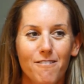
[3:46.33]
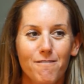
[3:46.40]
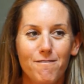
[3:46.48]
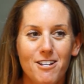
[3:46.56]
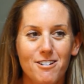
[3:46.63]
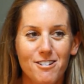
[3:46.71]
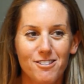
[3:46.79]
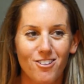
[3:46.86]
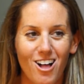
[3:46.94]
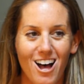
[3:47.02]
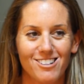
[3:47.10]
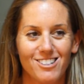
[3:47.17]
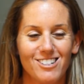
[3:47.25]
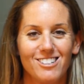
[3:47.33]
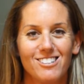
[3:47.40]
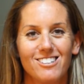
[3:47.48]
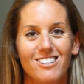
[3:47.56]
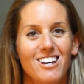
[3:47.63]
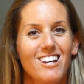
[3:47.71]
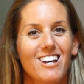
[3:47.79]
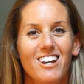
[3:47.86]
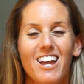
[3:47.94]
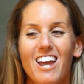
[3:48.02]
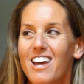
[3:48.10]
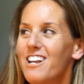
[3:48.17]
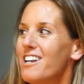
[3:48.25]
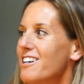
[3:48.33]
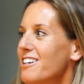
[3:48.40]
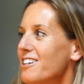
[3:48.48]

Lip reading: fitness classes, and